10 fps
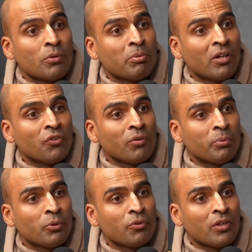
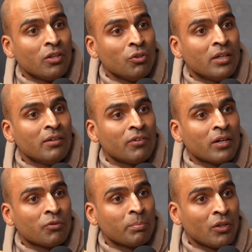principles can you give
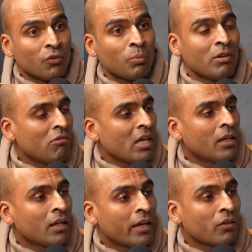us, because we
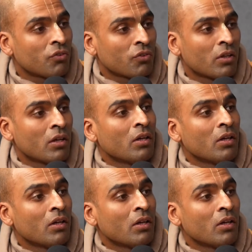realize